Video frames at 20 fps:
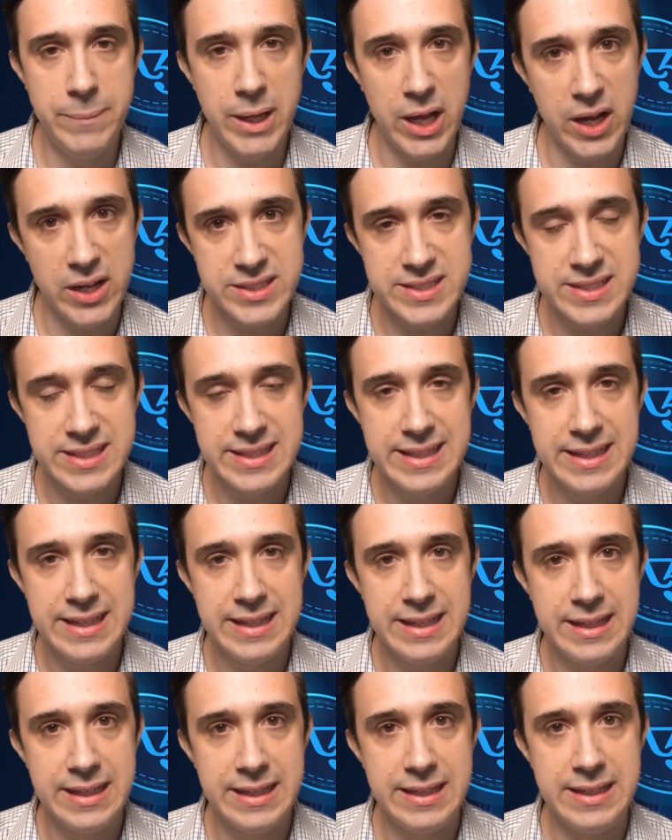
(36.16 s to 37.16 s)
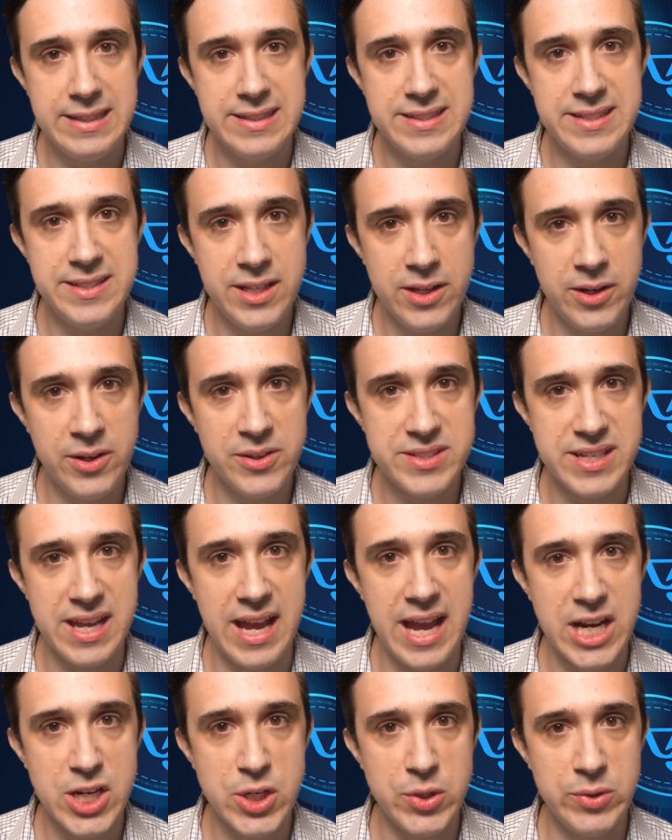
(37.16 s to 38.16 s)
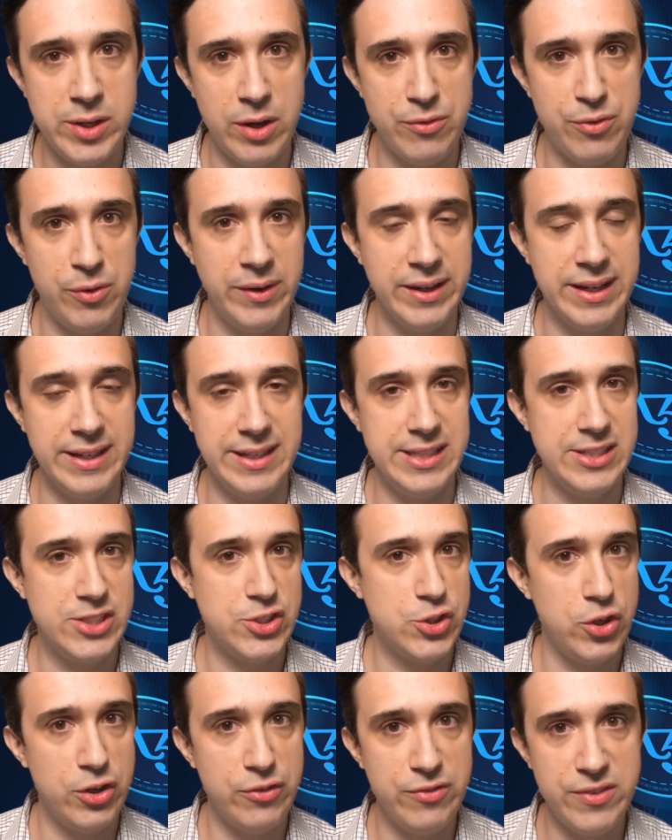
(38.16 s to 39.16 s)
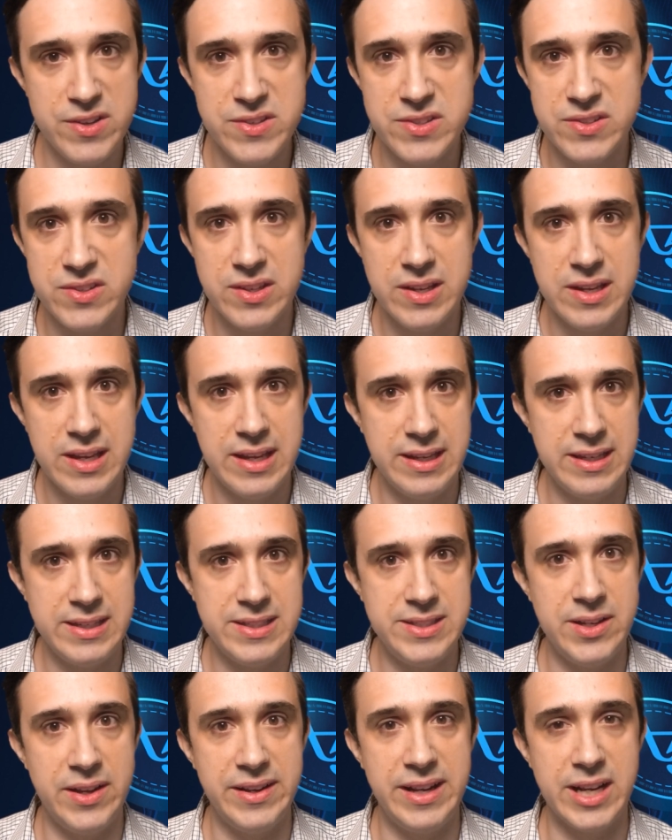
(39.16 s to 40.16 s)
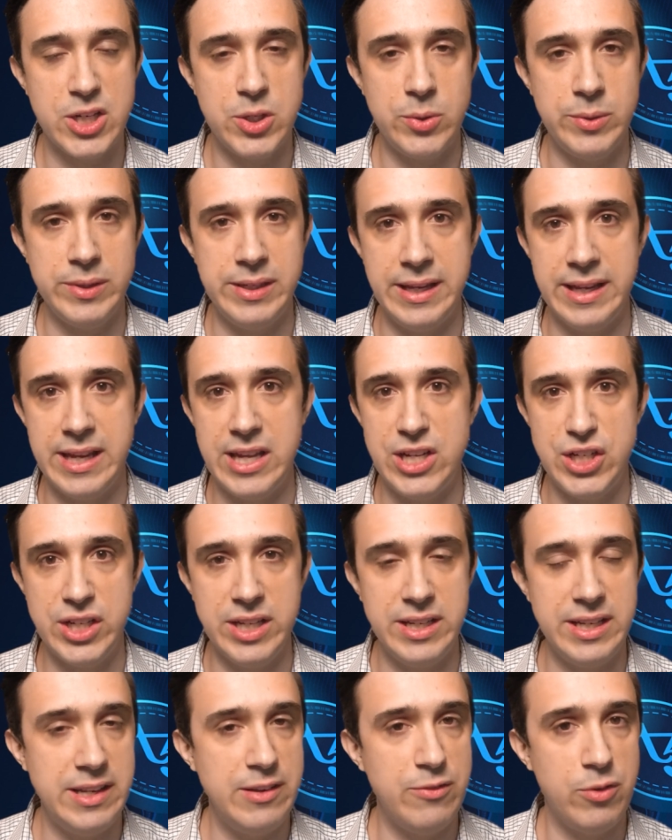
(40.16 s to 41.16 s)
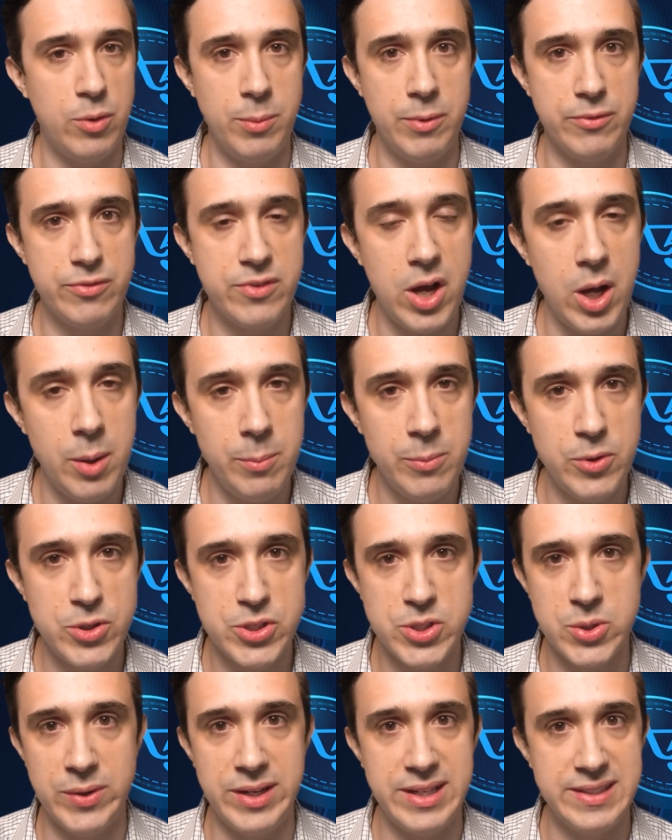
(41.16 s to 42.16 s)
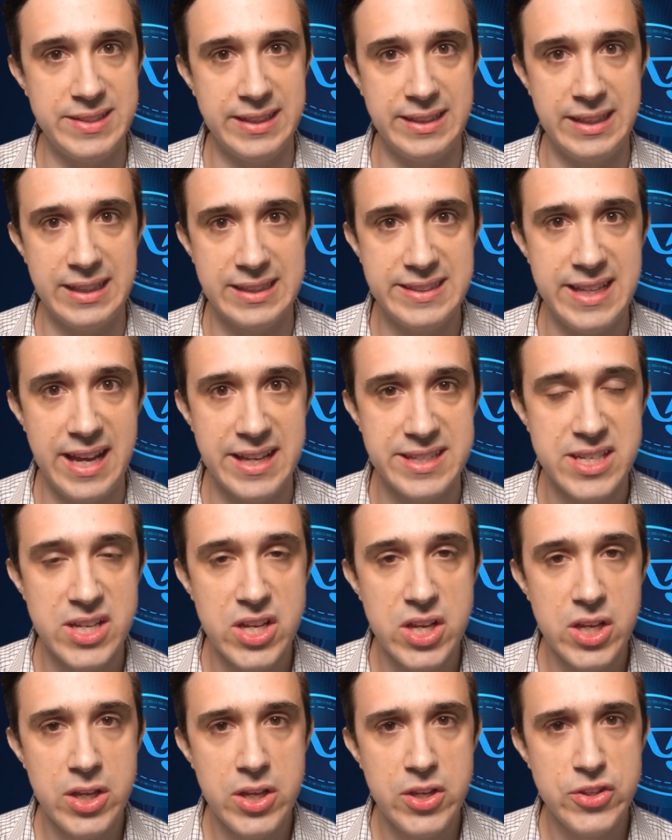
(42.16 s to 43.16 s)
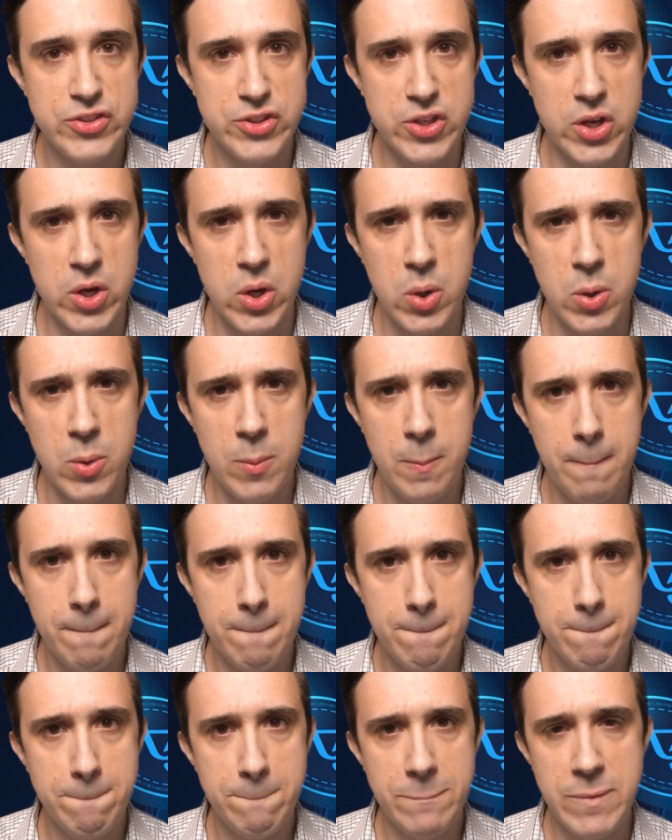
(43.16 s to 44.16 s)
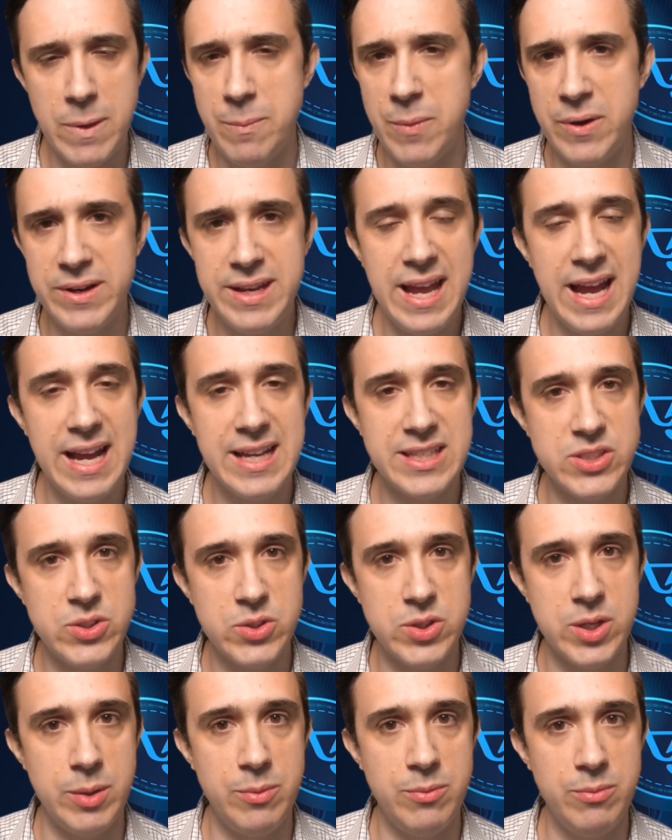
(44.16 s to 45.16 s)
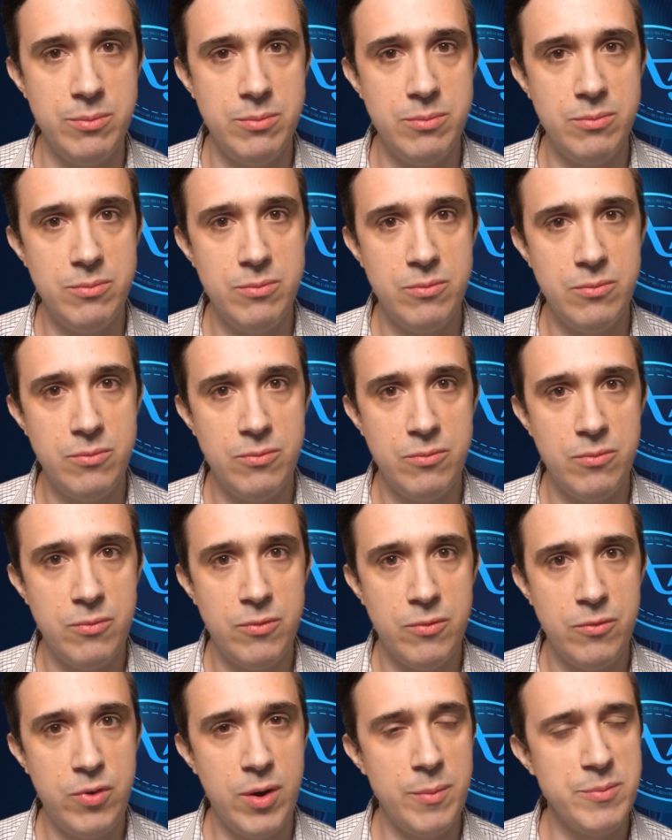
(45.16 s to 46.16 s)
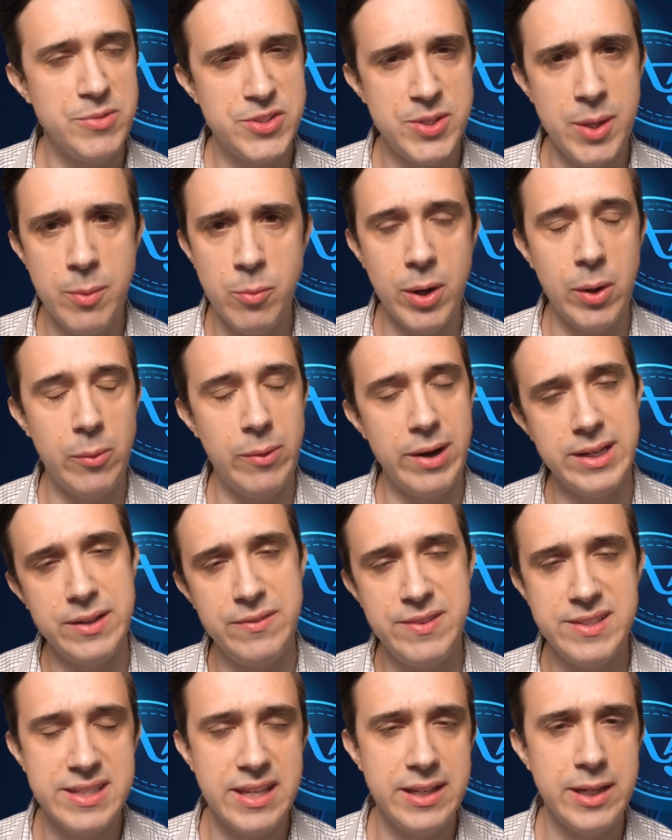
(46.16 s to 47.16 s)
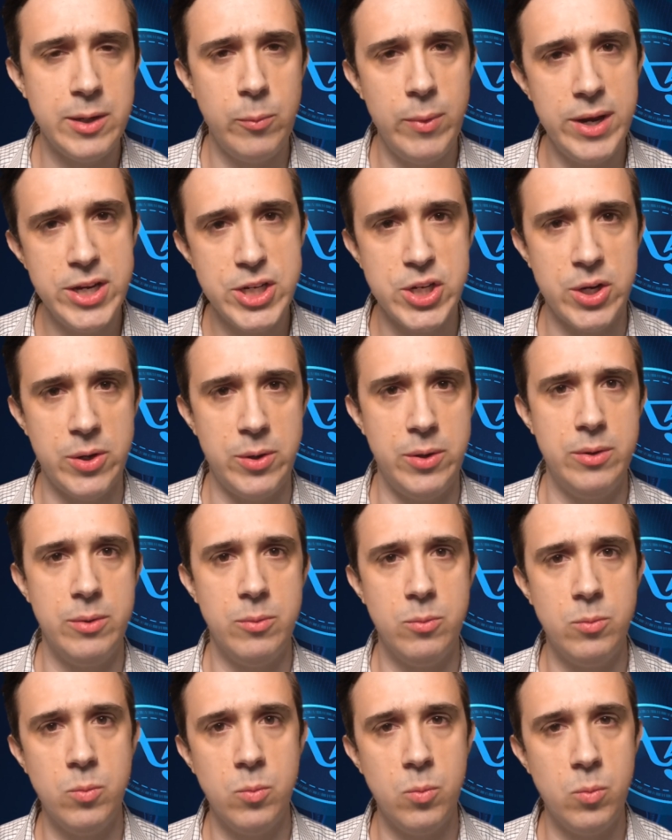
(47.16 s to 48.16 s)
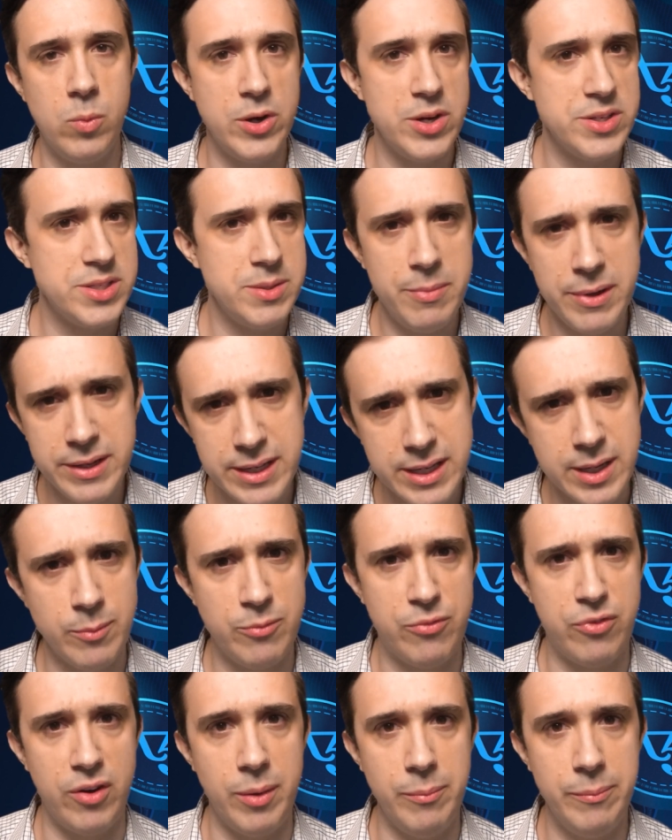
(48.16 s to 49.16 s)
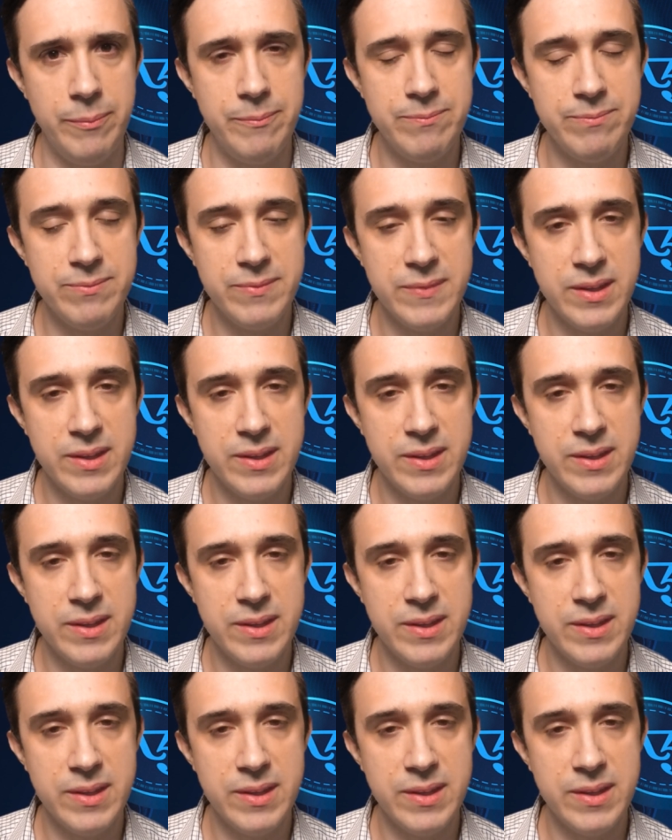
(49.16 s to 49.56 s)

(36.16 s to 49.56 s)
but he's not actually offering any service, he's not actually engaging in any form of commerce or anything like that. So the money has to come from somewhere, right? If he's getting richer, where does the money come from?